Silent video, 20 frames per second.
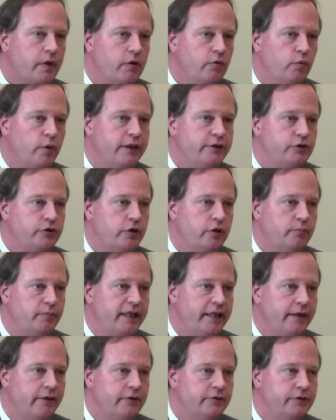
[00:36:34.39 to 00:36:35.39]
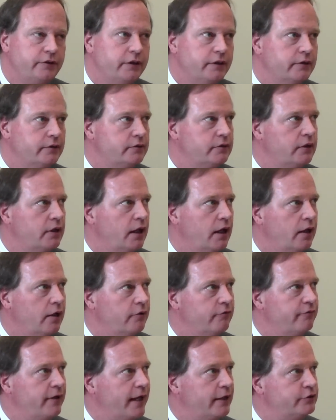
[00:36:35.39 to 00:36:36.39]
which could be used in
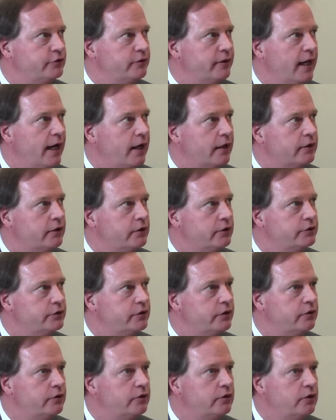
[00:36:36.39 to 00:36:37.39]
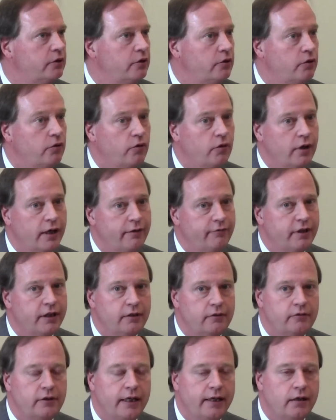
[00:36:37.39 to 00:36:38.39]
fast reactors, or
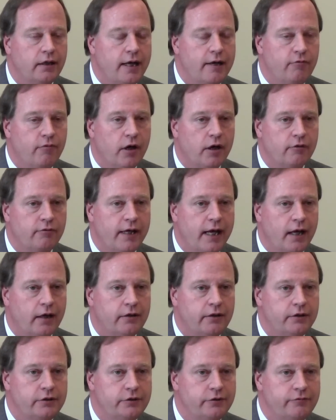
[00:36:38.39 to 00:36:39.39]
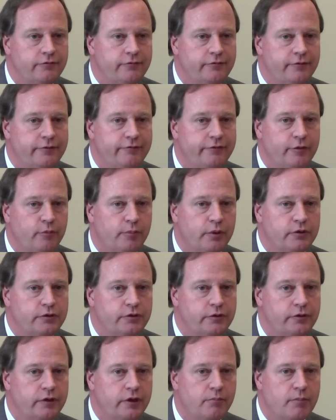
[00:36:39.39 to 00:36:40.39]
even in light water reactors if you
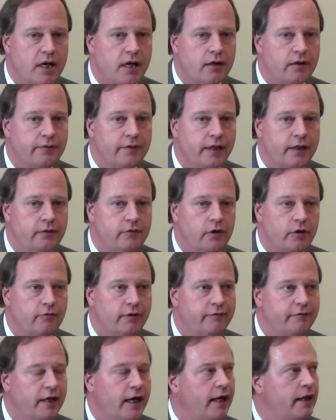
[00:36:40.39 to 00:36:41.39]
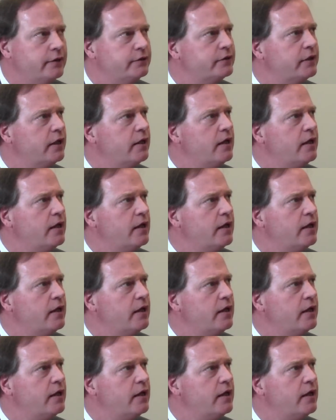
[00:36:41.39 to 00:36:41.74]
pursue the model that Ariba has.